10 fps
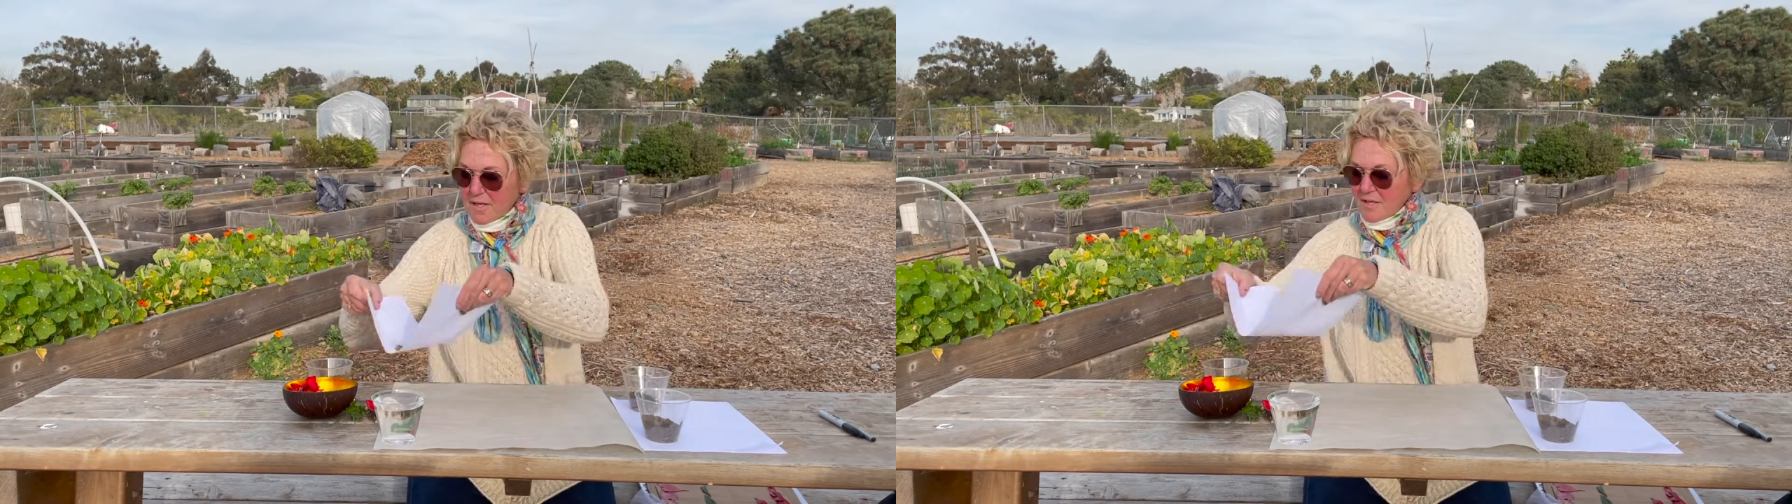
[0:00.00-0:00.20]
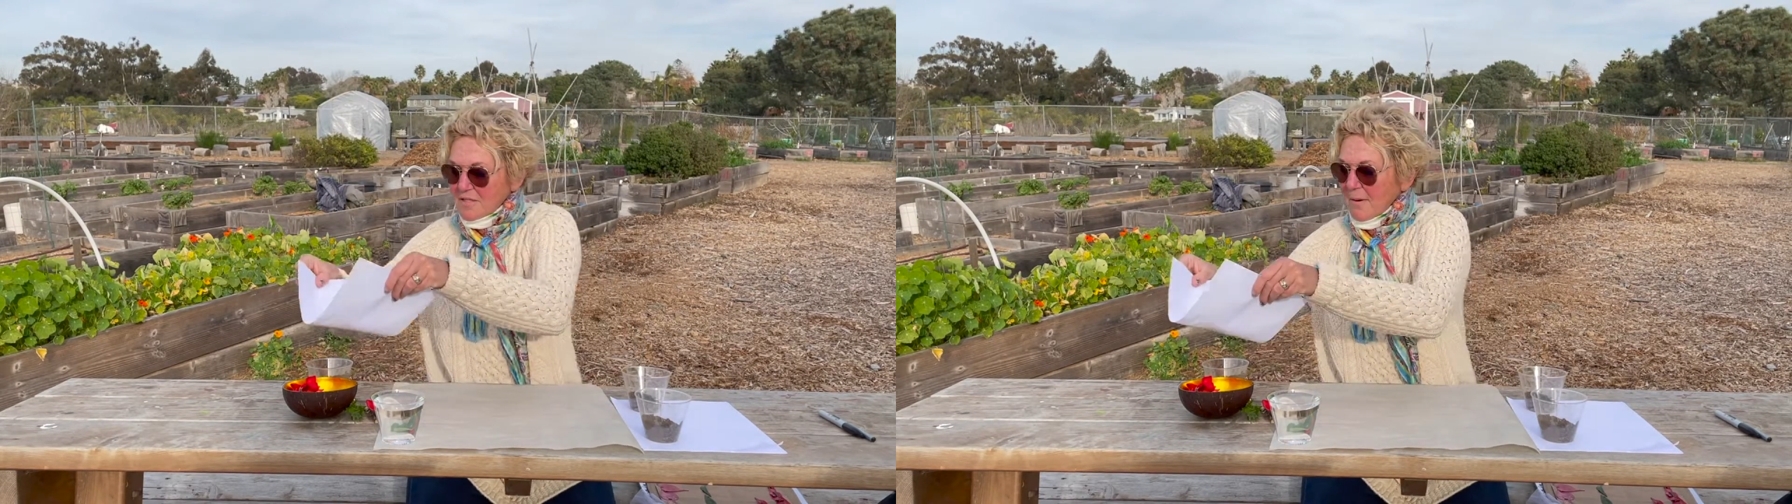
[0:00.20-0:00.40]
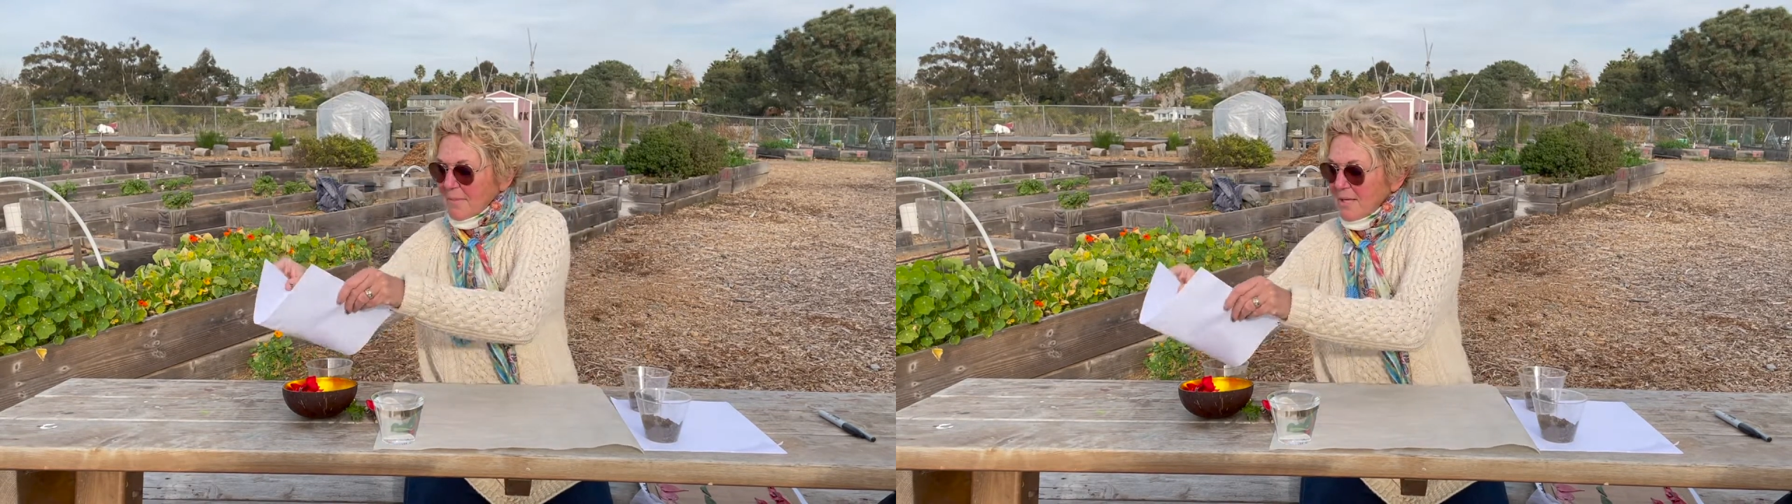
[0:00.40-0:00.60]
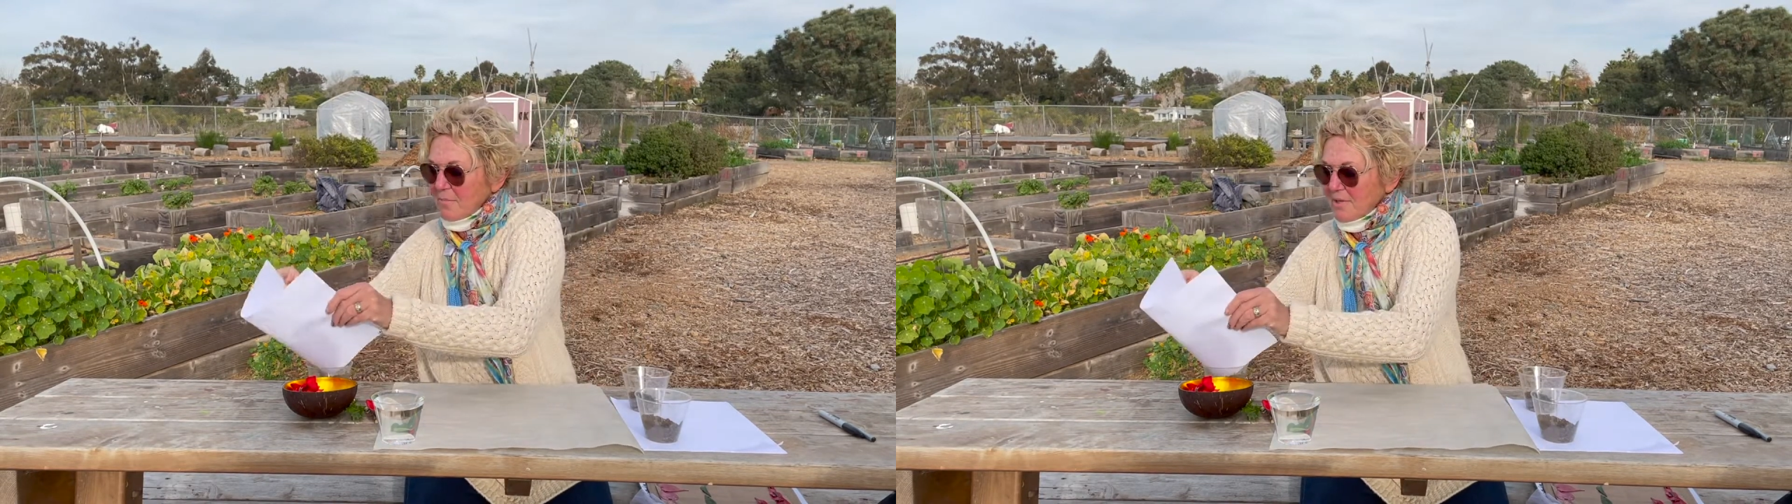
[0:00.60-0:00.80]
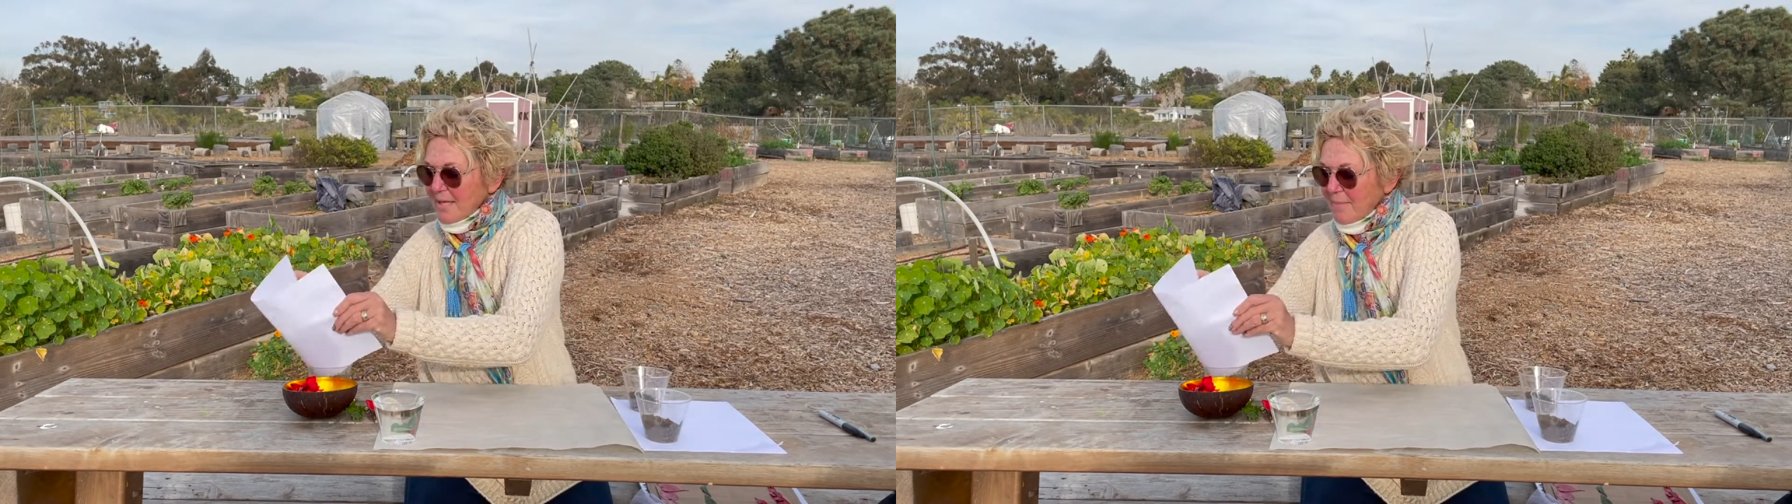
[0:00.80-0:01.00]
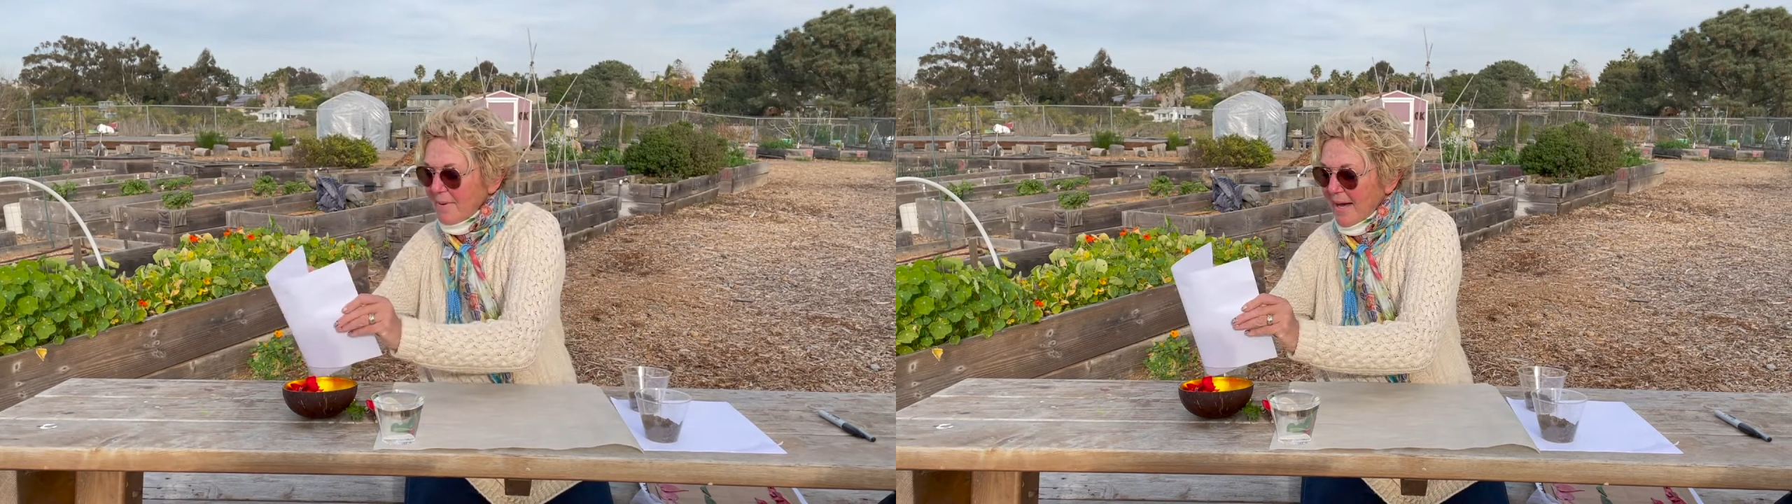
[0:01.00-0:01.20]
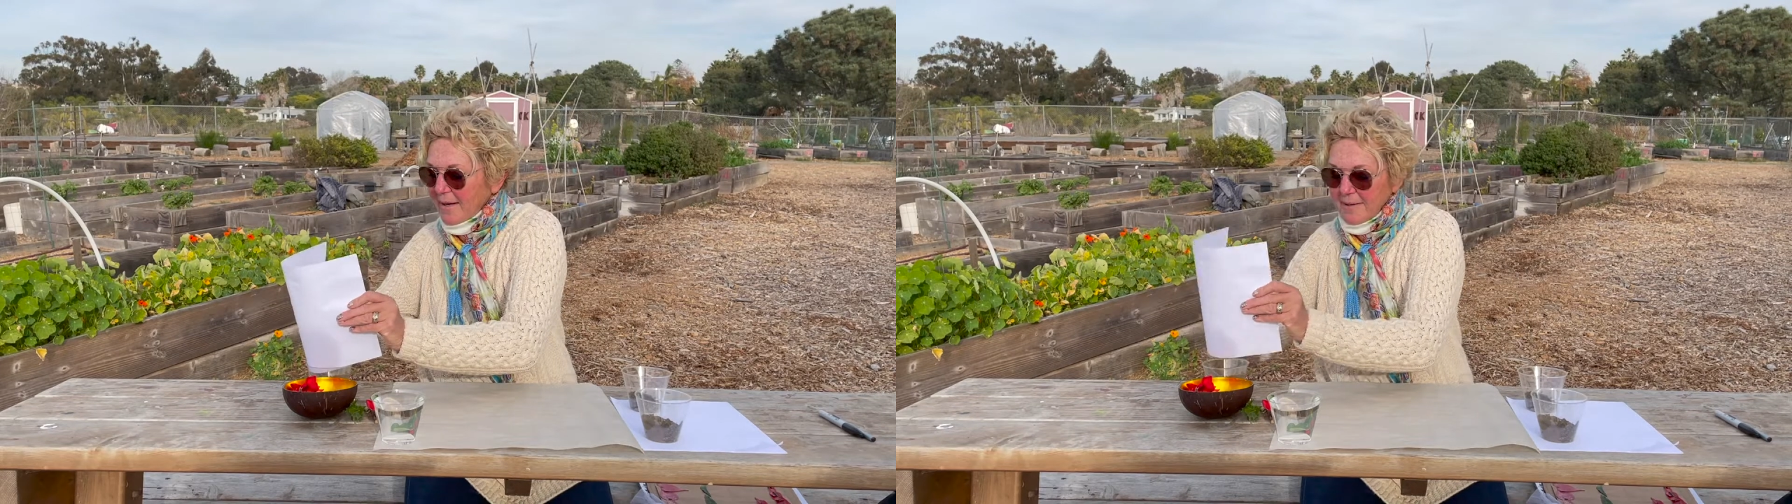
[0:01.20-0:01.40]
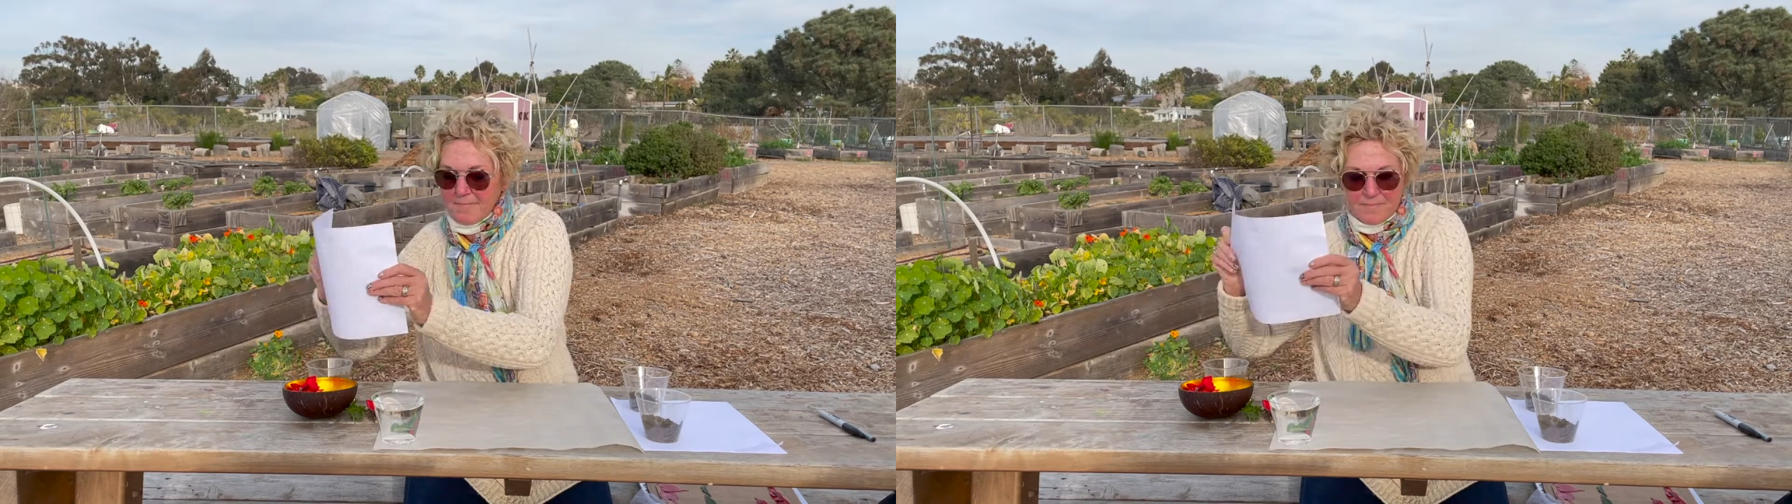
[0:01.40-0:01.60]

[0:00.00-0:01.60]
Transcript: So I'm going to put that back.